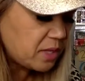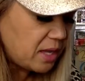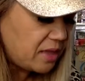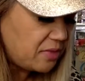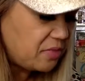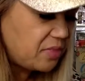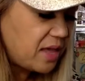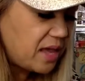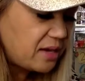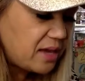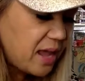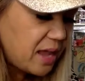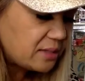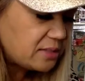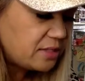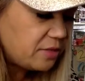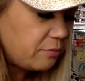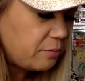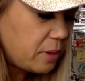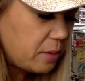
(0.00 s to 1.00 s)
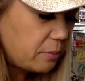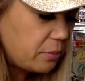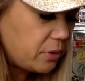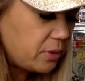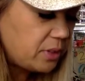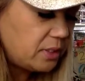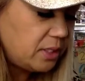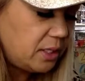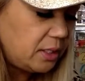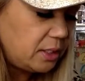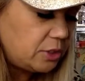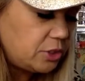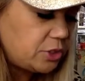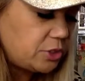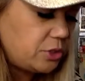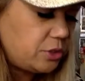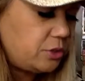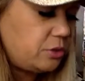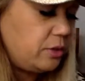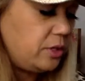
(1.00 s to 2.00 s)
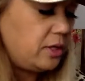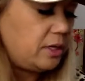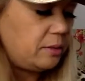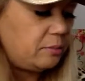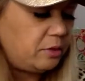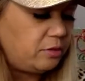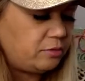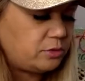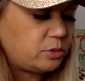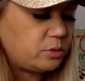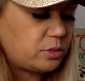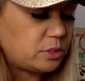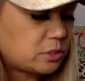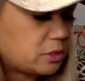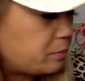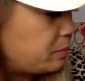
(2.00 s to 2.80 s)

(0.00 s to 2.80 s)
and that active member needs to, here, let me switch the